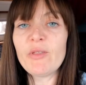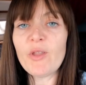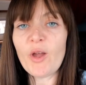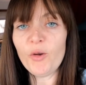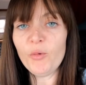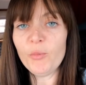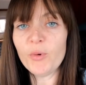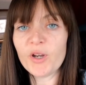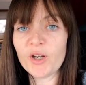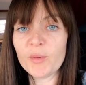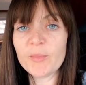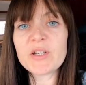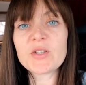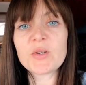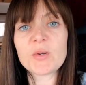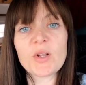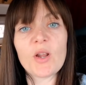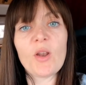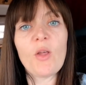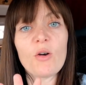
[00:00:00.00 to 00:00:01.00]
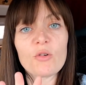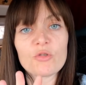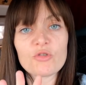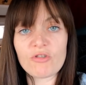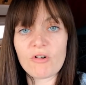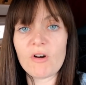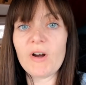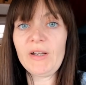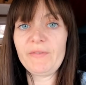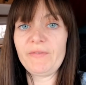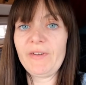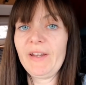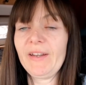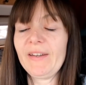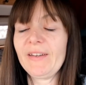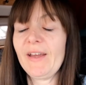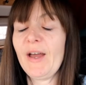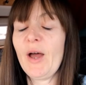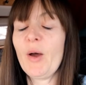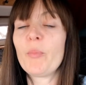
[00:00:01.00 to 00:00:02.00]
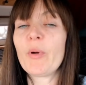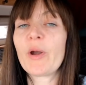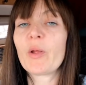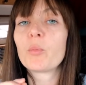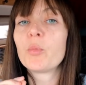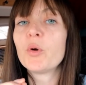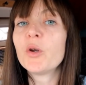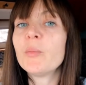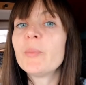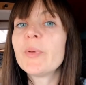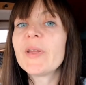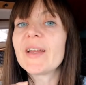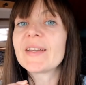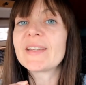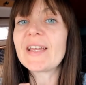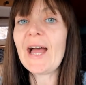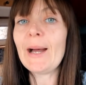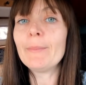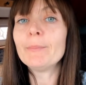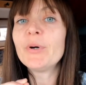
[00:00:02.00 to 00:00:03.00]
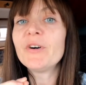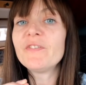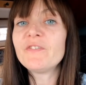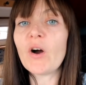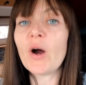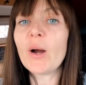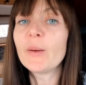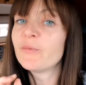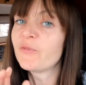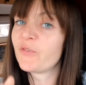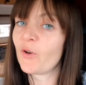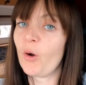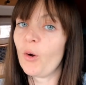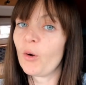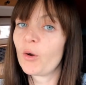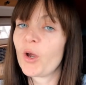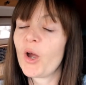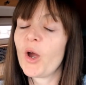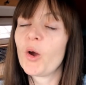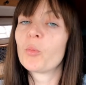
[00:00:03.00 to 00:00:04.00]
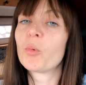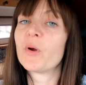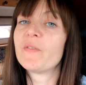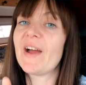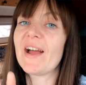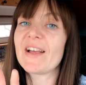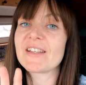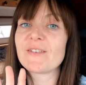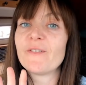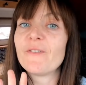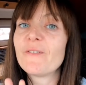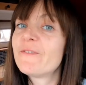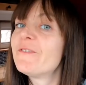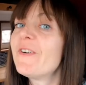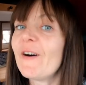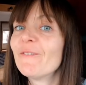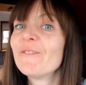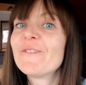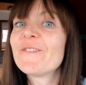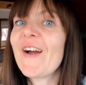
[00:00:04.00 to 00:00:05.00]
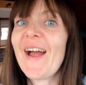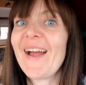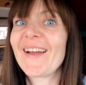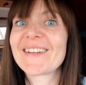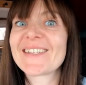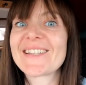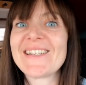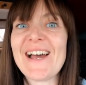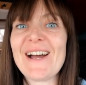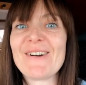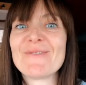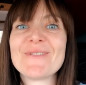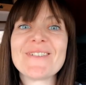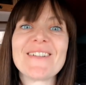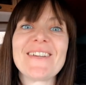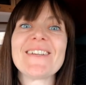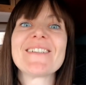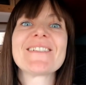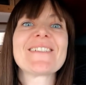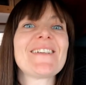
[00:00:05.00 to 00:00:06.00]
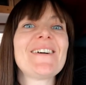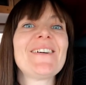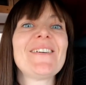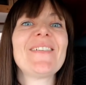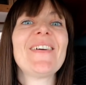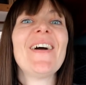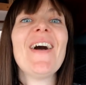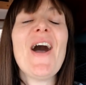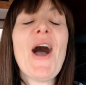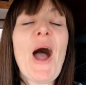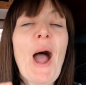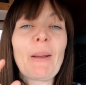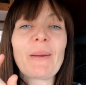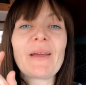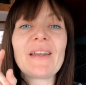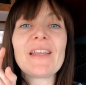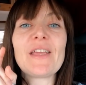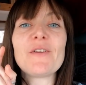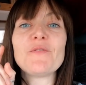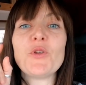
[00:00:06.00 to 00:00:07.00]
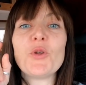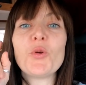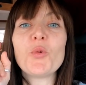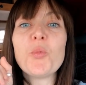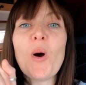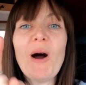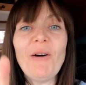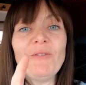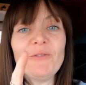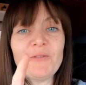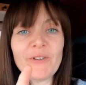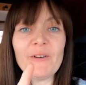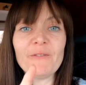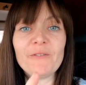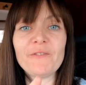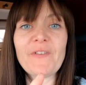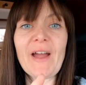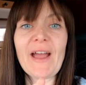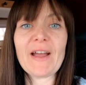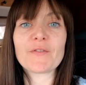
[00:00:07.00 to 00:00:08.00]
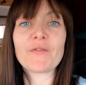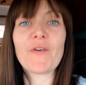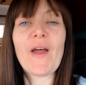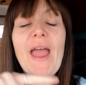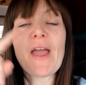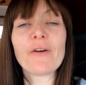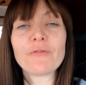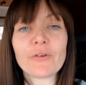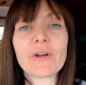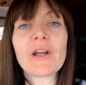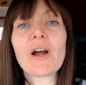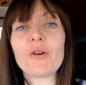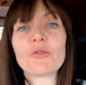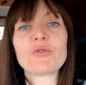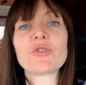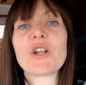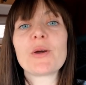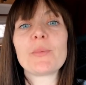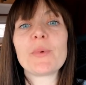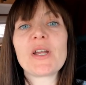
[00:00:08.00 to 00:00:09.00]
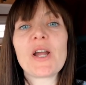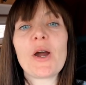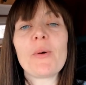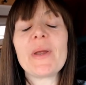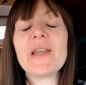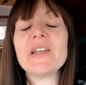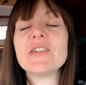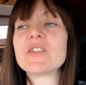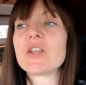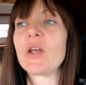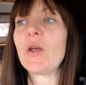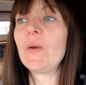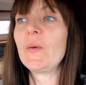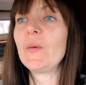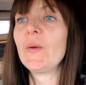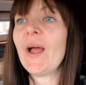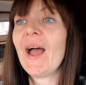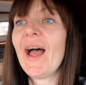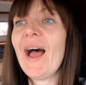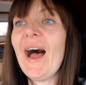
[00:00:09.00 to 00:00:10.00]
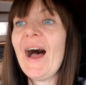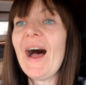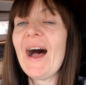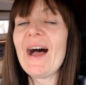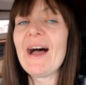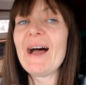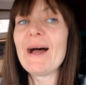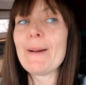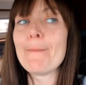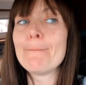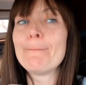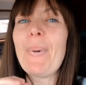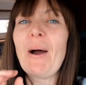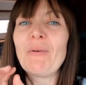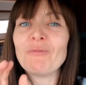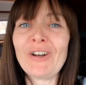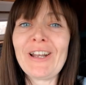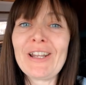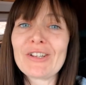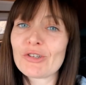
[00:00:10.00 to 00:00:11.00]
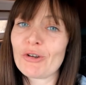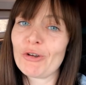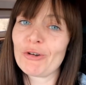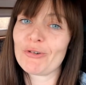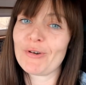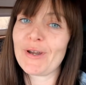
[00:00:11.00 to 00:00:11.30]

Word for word: know we're going to be doing a lot of driving, but it wouldn't be a camper vibe vlog without some fun facts now, would it? So I'm going to give you one fun fact for every country that we go into, but I'm really sorry